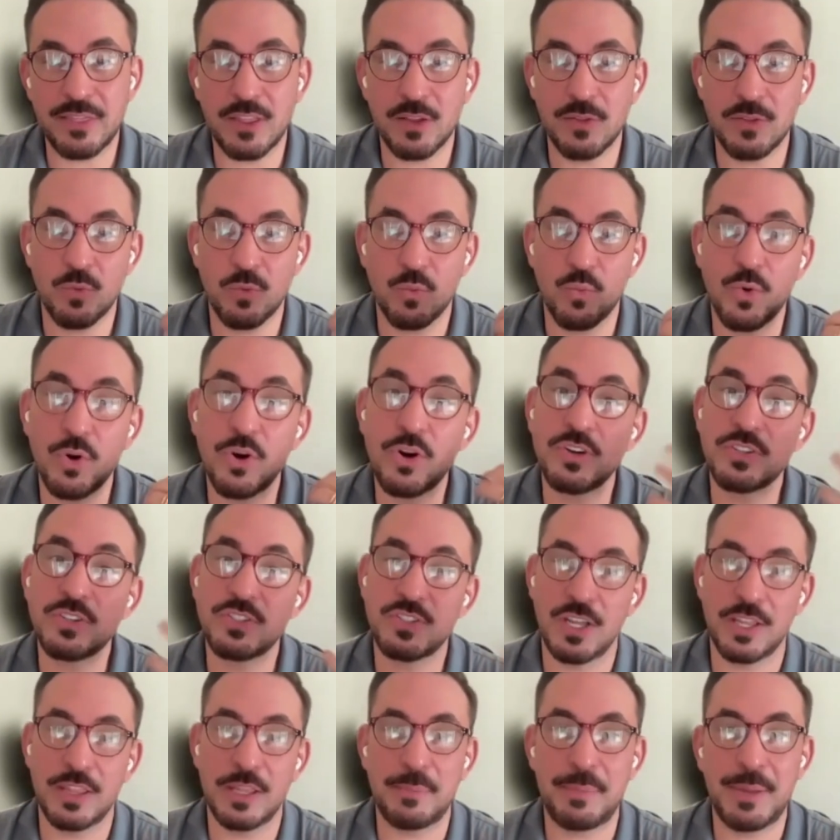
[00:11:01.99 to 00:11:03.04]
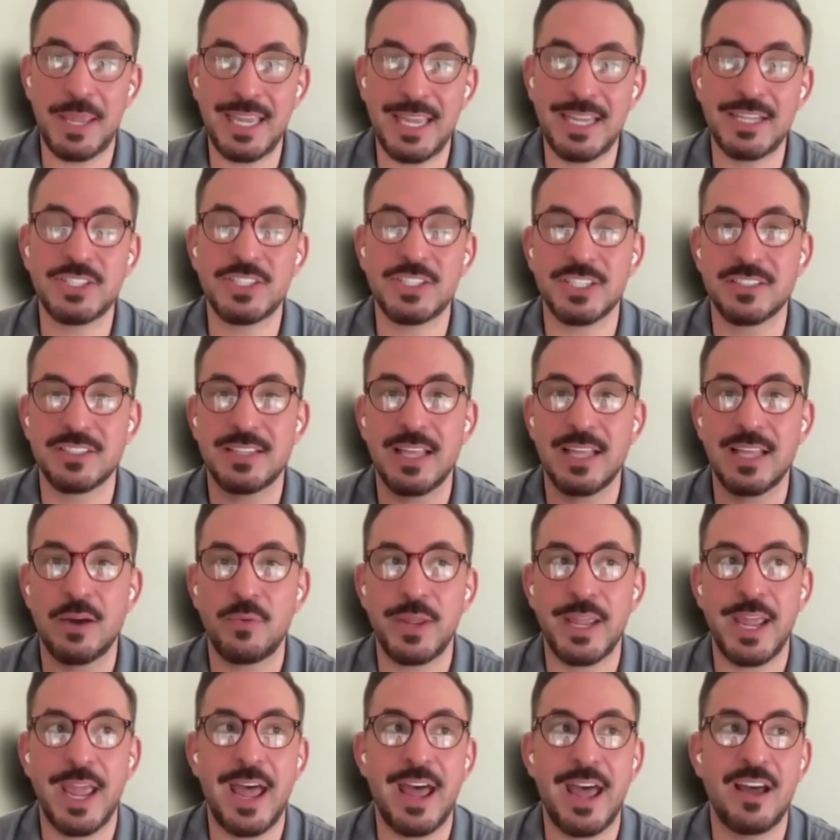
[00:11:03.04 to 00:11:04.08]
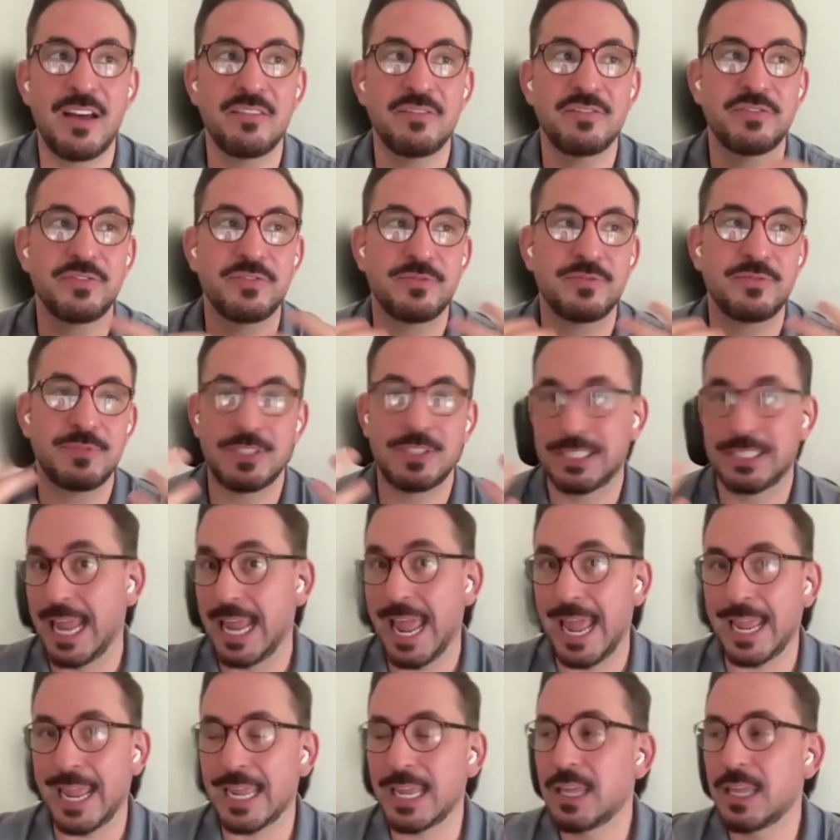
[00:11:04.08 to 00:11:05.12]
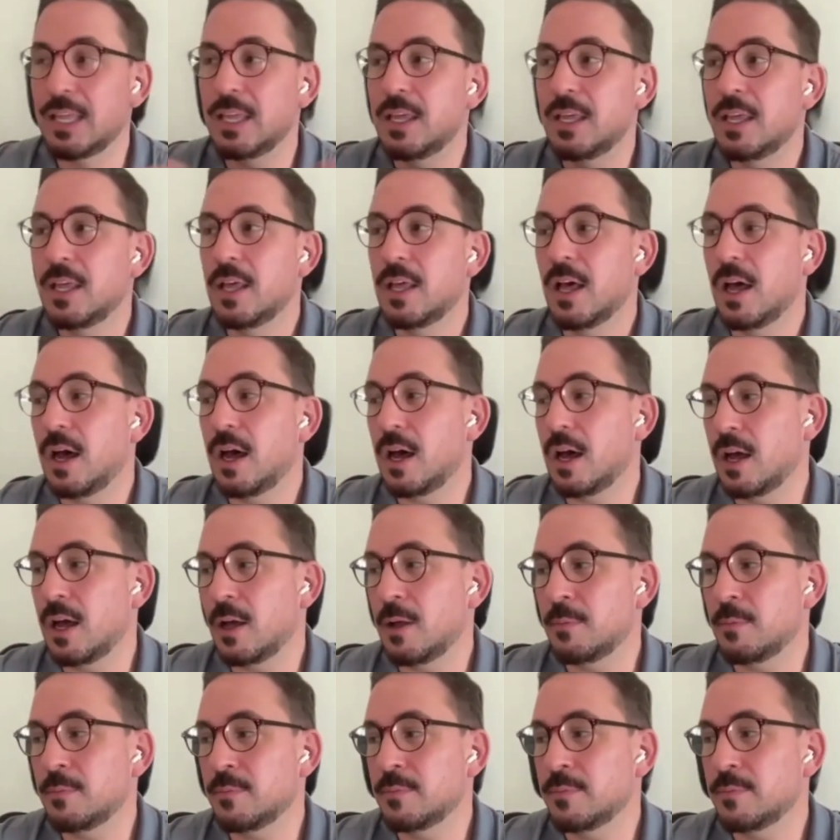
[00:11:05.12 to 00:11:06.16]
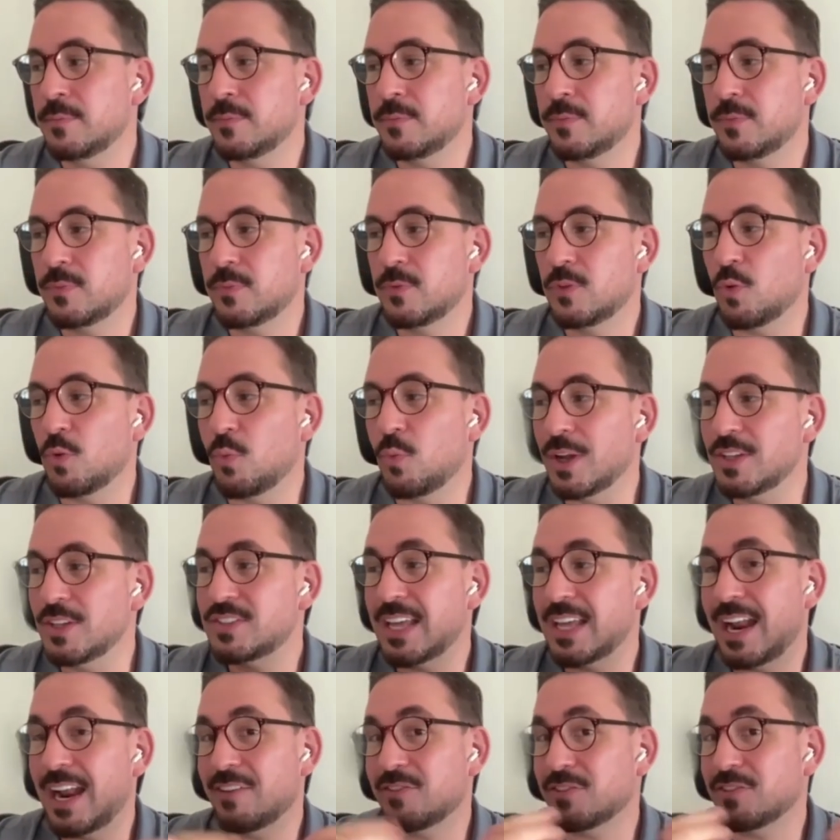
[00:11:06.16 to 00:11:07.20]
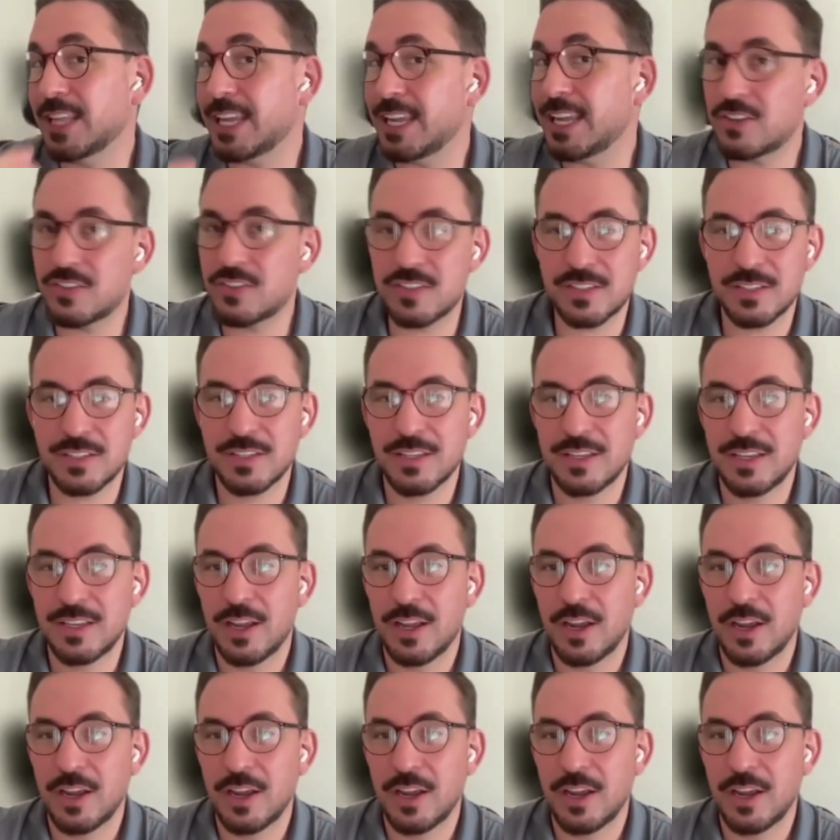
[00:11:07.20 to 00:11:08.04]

was that the words on the pages that we have today, the ones that have links,